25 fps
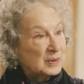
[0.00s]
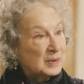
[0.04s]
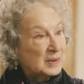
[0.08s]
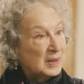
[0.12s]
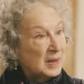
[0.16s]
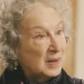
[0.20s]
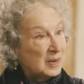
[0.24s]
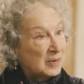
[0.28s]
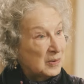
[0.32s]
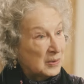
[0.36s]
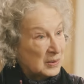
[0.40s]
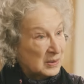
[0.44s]

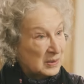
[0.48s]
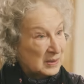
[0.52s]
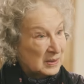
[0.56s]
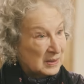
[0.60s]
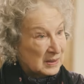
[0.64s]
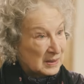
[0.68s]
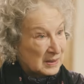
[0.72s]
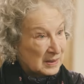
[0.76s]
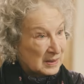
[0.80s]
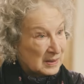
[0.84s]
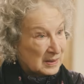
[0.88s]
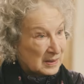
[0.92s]
another,
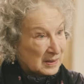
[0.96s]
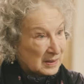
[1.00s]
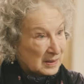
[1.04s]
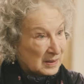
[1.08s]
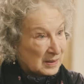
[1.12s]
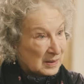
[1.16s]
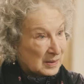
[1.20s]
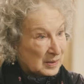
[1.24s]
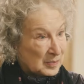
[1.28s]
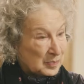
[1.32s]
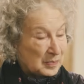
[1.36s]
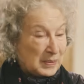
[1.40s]

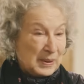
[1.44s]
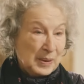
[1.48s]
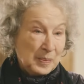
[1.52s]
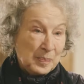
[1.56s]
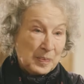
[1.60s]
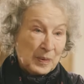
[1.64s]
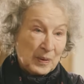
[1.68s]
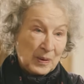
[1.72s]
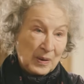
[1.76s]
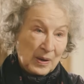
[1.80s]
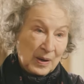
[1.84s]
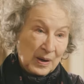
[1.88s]

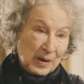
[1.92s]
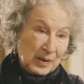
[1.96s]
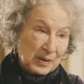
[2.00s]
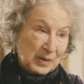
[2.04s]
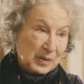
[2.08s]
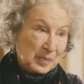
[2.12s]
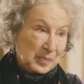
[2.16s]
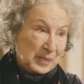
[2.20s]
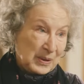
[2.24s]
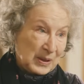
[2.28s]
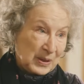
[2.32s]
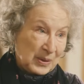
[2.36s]
people are going
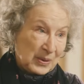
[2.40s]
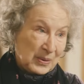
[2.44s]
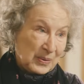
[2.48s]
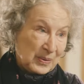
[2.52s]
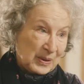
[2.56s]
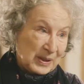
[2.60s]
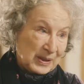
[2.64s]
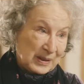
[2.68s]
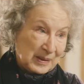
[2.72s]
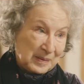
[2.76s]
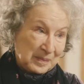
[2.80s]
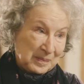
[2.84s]
to be
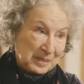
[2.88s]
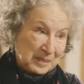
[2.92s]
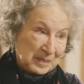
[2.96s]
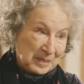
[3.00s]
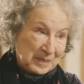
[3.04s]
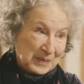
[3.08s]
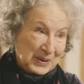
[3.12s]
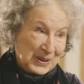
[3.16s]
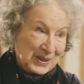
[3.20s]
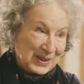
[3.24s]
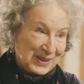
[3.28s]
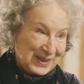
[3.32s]
going,
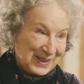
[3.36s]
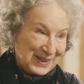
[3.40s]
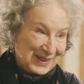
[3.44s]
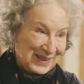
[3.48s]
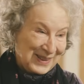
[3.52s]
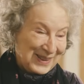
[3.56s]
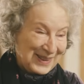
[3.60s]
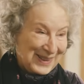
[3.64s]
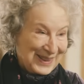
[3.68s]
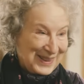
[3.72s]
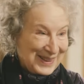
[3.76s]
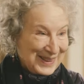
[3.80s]

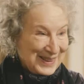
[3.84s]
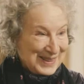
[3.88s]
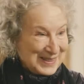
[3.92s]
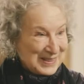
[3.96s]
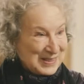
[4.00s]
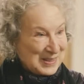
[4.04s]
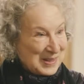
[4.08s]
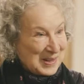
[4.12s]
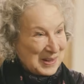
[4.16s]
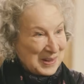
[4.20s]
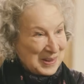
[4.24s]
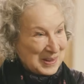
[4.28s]

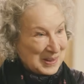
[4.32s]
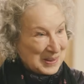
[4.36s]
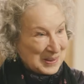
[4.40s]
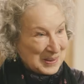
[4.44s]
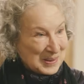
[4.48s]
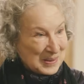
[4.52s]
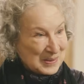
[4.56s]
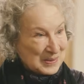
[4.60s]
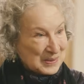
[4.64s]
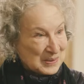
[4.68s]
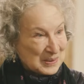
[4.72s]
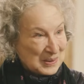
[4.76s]
is anything
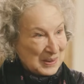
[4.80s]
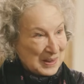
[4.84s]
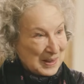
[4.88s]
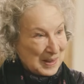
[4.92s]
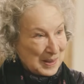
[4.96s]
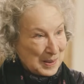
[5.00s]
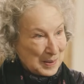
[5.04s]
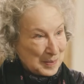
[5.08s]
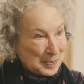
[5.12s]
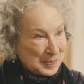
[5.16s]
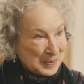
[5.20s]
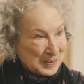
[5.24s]
else going to
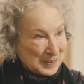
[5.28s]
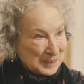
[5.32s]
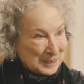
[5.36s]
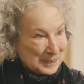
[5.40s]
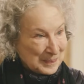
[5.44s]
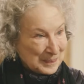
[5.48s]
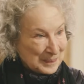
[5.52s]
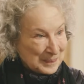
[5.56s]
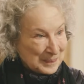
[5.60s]
happen?